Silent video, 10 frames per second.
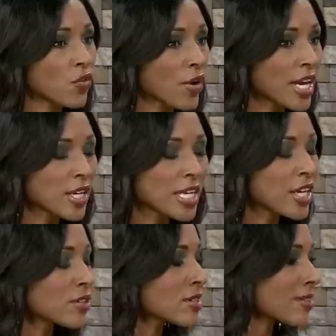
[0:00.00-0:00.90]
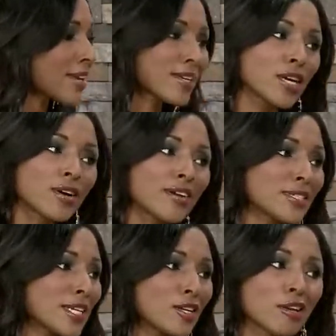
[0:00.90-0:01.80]
for. And here's the thing, though. I have
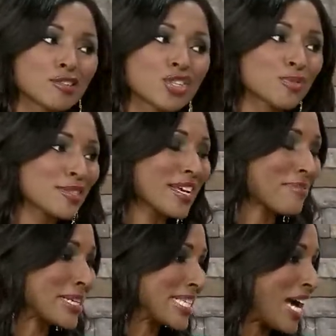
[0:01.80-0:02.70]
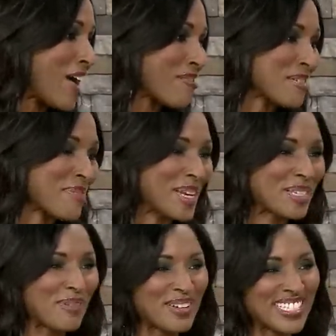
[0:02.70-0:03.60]
to tell you, consumers like myself, we've been
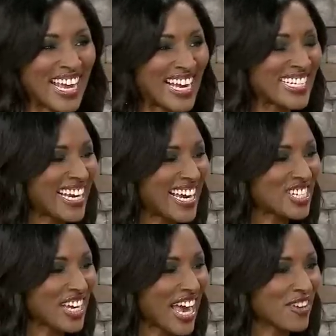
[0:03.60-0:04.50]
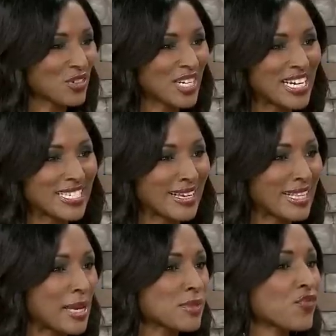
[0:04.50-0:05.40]
exposed to anti-aging advertising
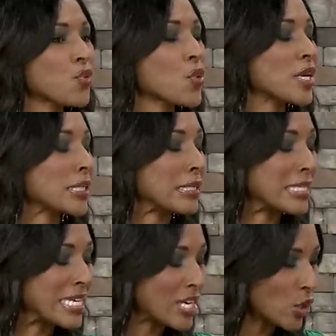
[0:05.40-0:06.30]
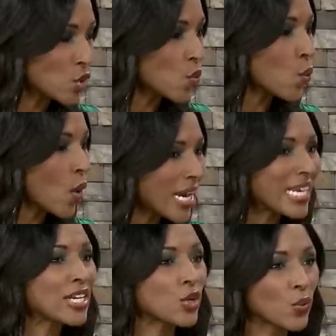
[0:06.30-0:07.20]
claims for years. What
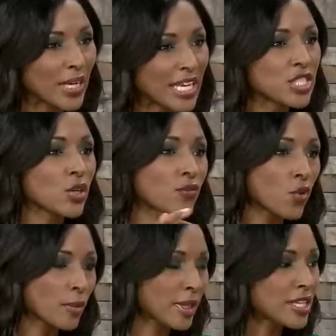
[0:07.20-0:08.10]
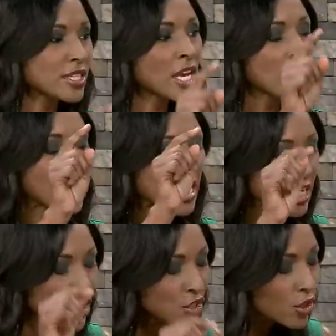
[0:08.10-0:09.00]
ingredients or formulas,
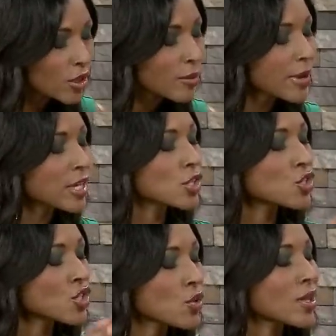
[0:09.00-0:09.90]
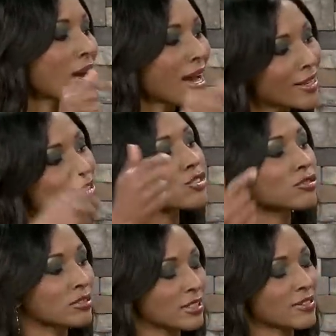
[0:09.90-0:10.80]
in your opinion, show the highest
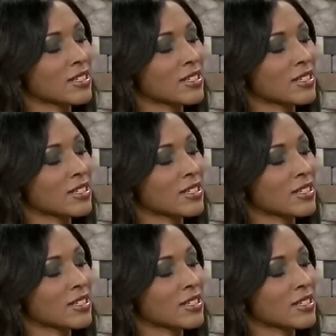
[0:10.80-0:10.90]
degree of